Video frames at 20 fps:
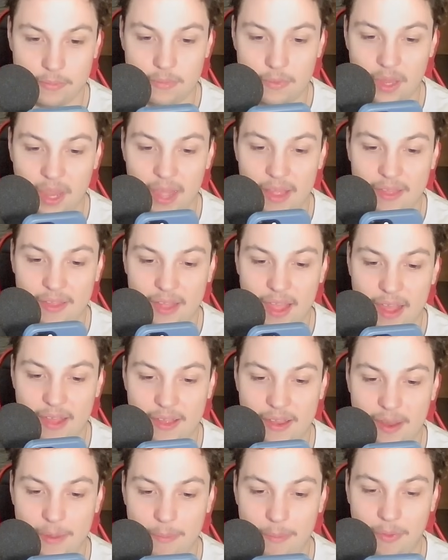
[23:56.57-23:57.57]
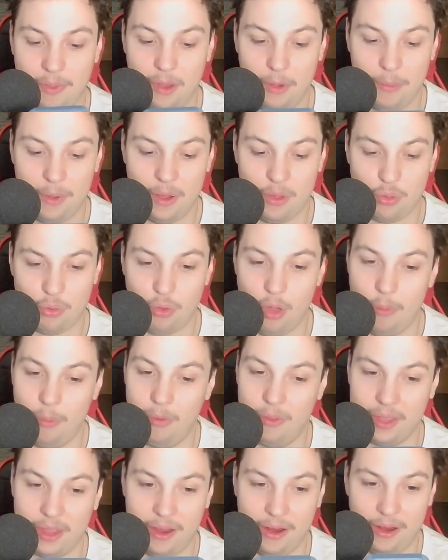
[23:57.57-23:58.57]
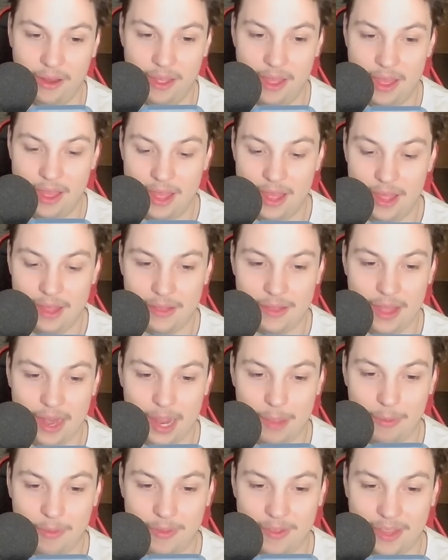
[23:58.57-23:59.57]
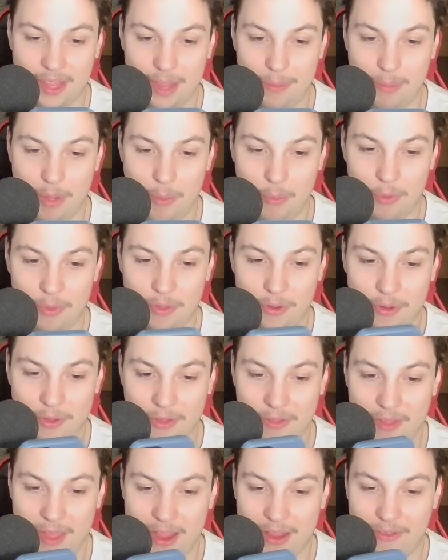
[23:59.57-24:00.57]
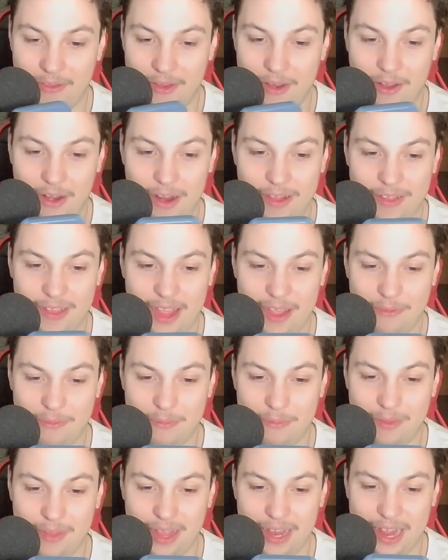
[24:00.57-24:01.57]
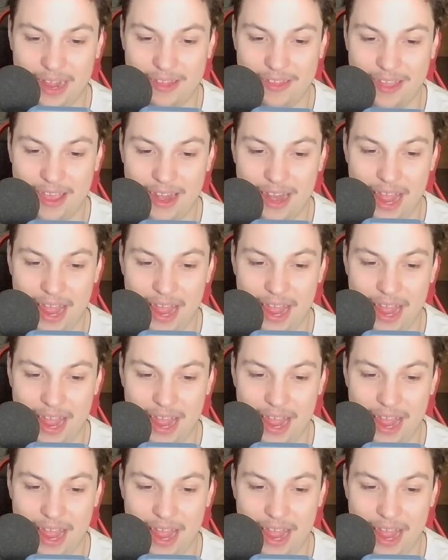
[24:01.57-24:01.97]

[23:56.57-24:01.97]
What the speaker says: This guy's in a little bit of trouble here. He's not able to keep up with our cycle, and honestly, like I said, I